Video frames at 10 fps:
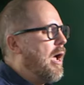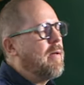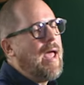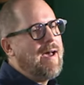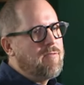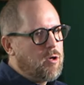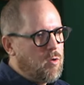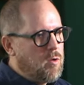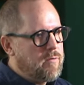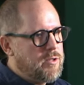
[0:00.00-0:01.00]
I have a
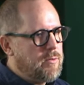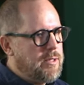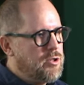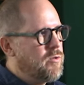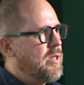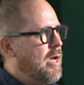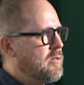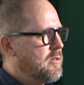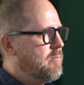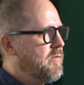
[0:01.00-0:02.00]
goal of doing two thousand